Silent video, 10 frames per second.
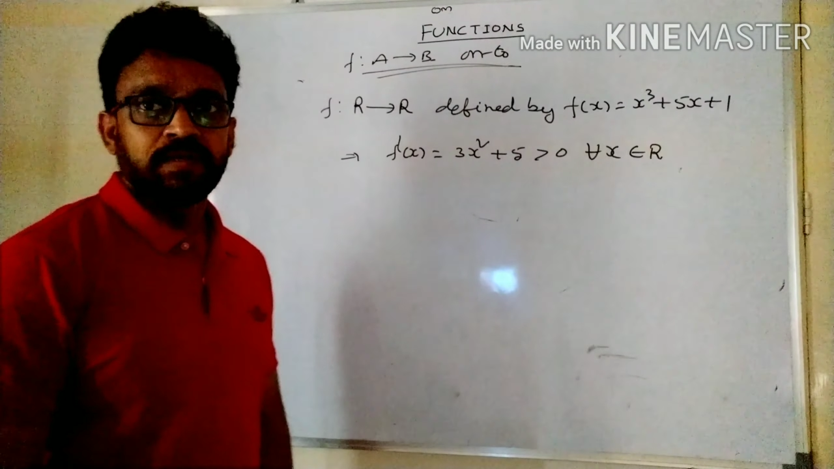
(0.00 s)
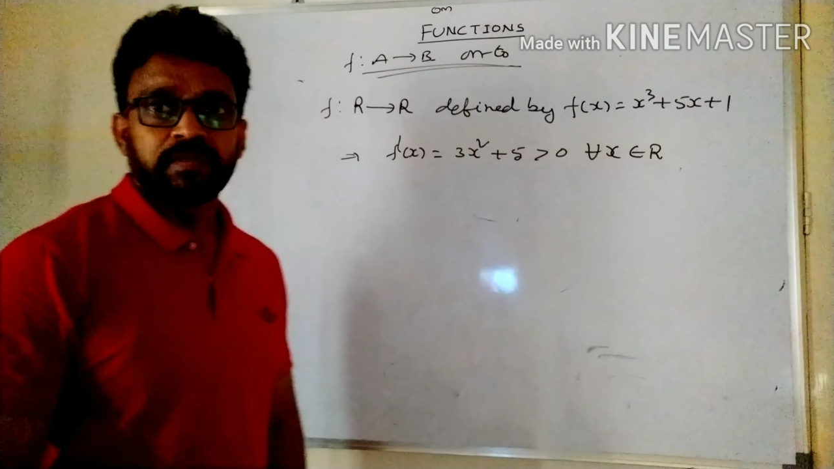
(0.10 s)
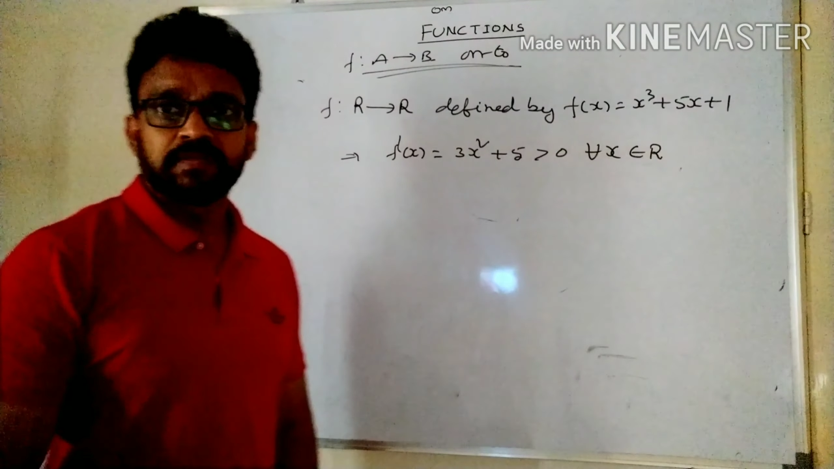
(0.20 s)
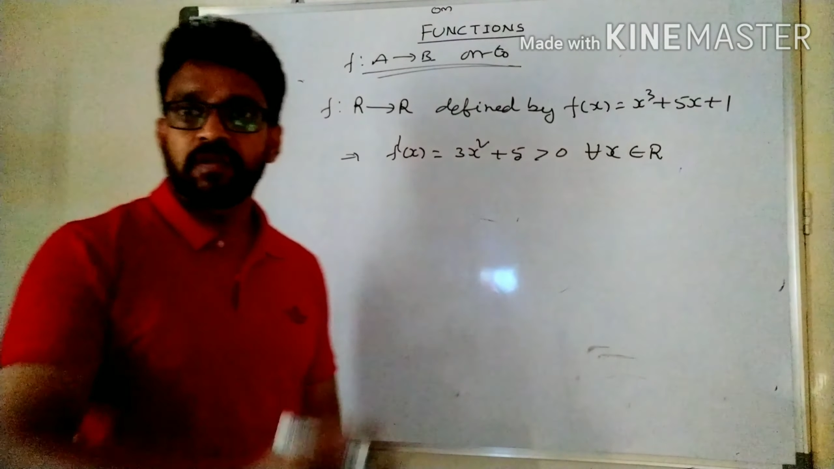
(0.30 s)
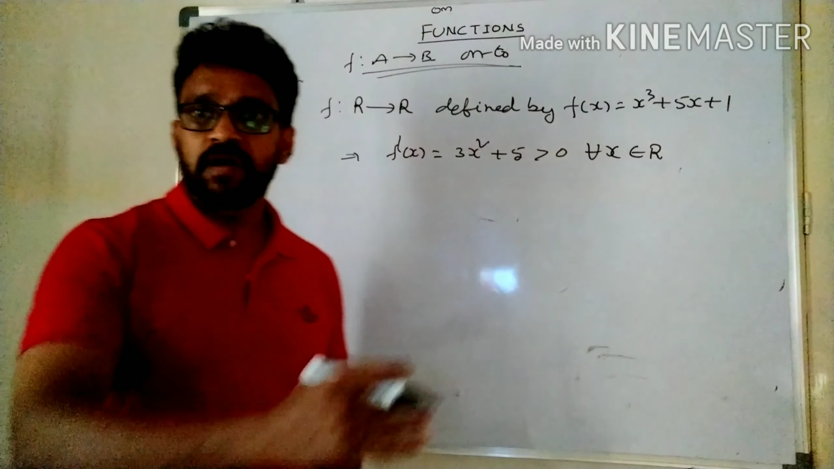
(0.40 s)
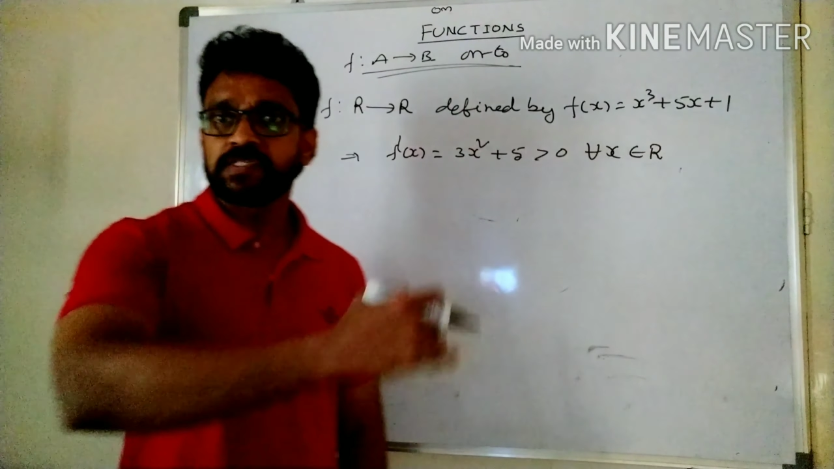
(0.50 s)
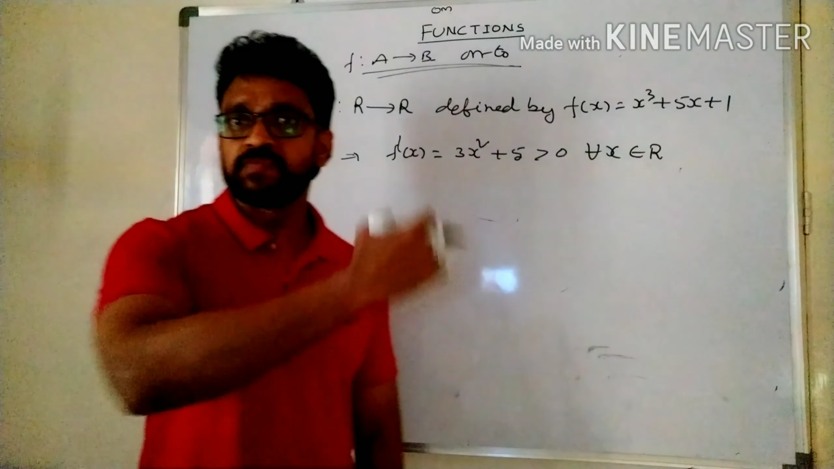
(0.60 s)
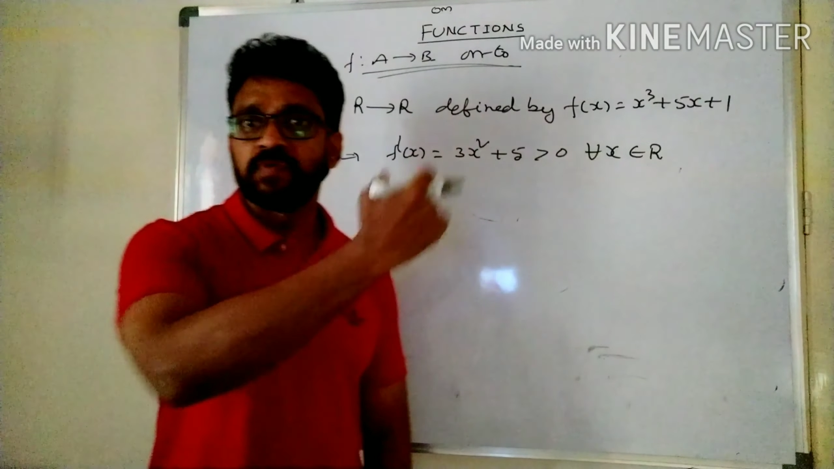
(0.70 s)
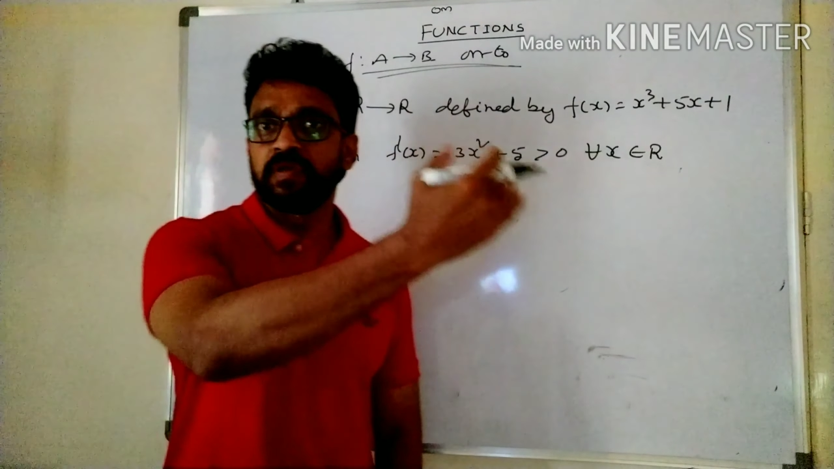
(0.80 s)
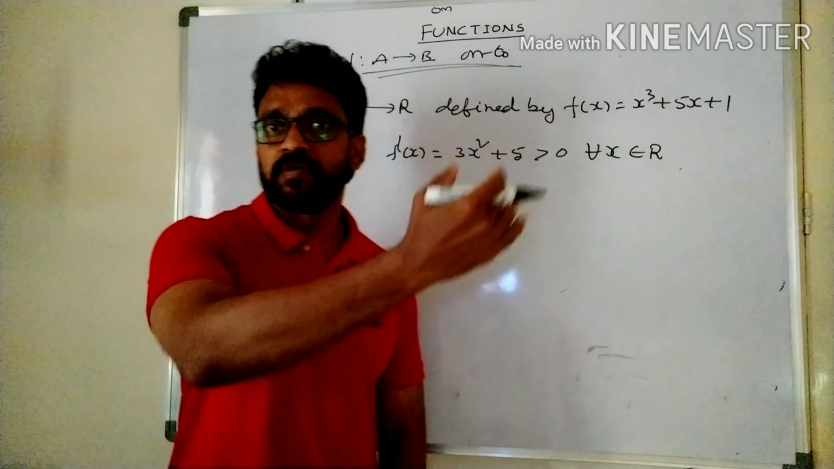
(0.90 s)
In the last
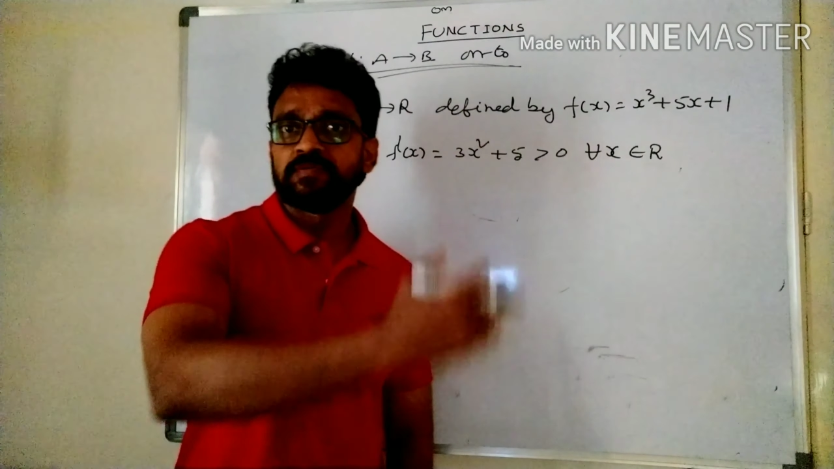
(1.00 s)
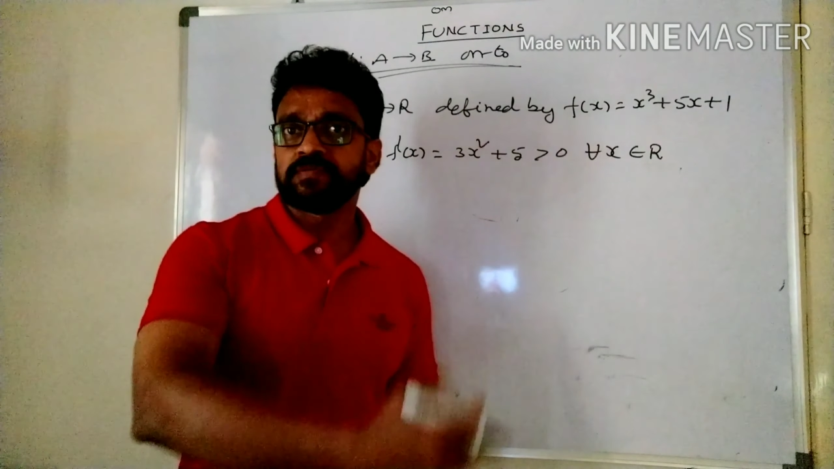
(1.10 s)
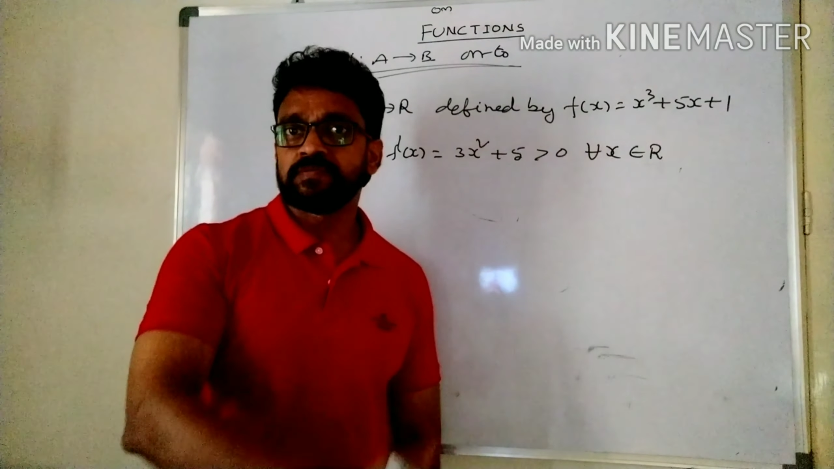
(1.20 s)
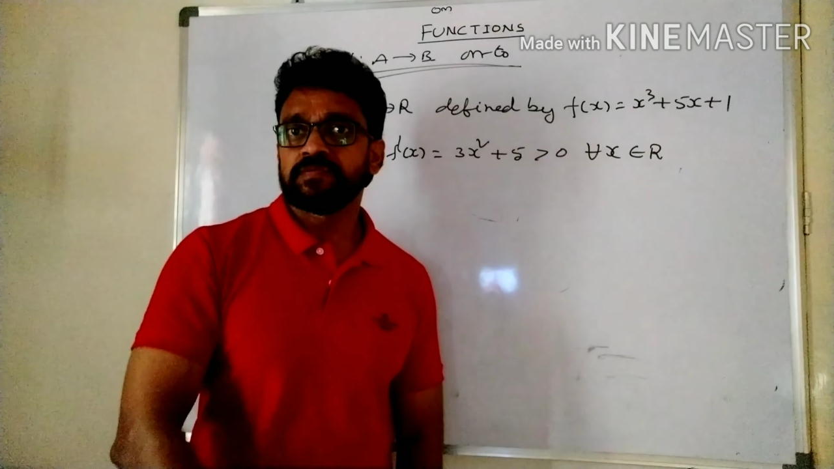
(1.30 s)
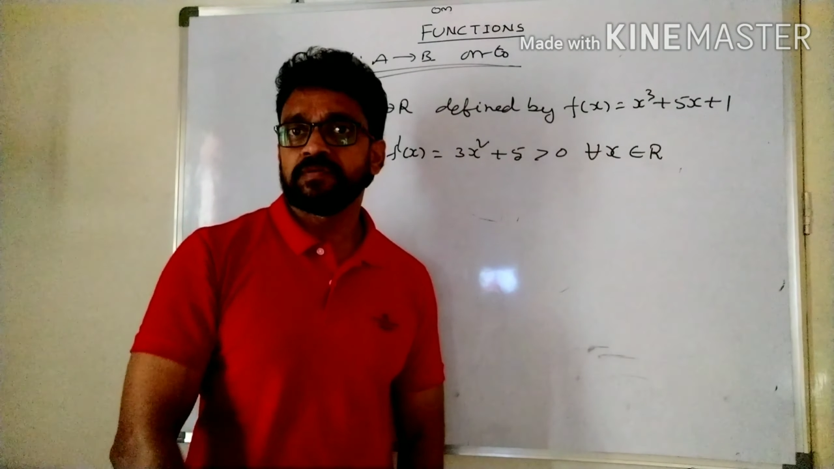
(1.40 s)
video,